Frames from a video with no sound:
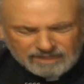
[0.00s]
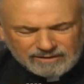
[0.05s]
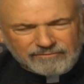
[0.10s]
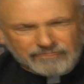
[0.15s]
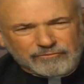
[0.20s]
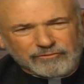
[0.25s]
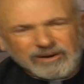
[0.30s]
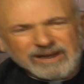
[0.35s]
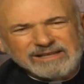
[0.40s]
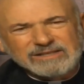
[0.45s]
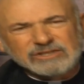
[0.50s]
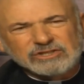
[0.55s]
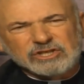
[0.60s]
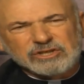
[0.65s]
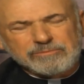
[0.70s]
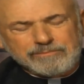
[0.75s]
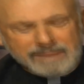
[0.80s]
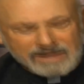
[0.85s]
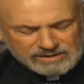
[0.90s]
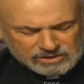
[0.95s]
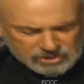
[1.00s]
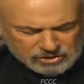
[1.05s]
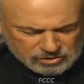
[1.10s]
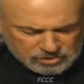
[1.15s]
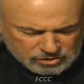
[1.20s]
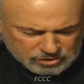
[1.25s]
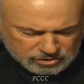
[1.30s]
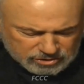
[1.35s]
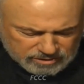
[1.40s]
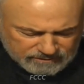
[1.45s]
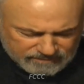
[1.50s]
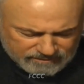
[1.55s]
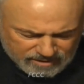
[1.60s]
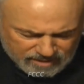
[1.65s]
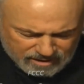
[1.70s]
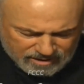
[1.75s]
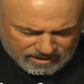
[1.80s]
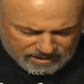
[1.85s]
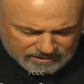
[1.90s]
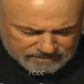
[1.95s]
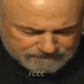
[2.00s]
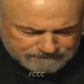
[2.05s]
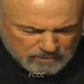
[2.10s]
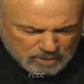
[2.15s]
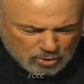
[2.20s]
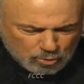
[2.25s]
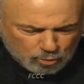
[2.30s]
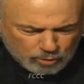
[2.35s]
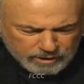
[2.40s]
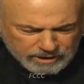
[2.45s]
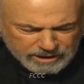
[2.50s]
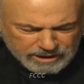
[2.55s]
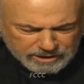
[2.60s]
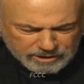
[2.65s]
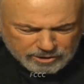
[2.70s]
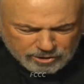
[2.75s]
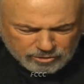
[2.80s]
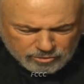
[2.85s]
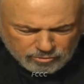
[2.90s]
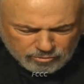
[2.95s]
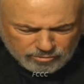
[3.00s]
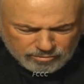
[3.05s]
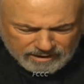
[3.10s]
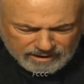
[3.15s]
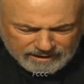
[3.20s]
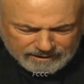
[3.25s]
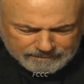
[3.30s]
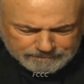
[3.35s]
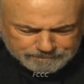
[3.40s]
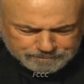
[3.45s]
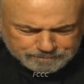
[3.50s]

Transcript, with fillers: friends and messengers of God? We need to do that.